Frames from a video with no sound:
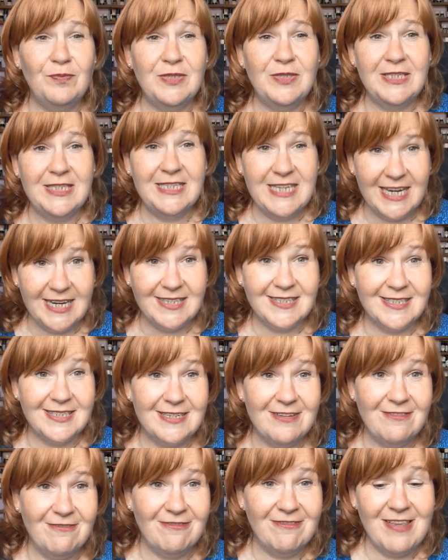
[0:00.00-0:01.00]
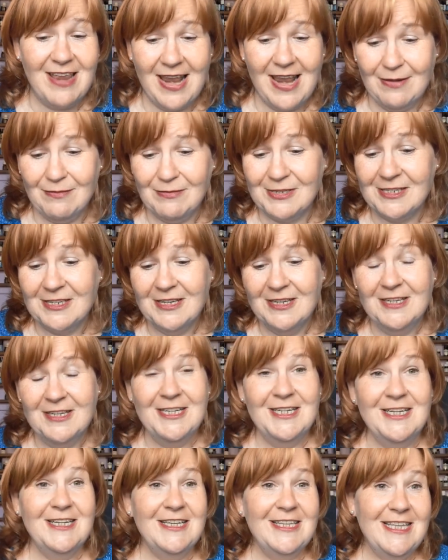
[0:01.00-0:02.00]
tits inflamed,
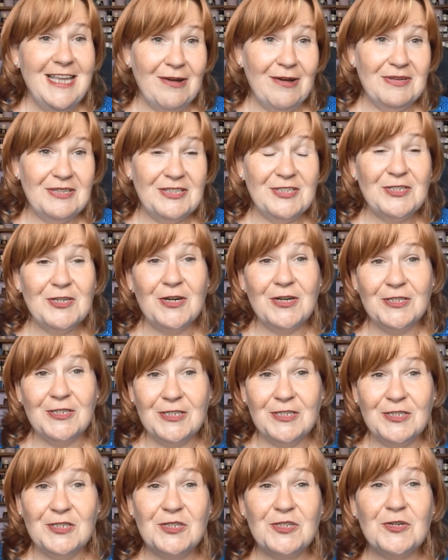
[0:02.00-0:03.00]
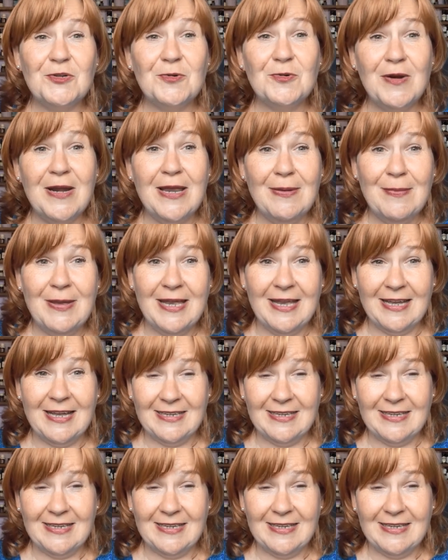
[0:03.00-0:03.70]
now it's started screaming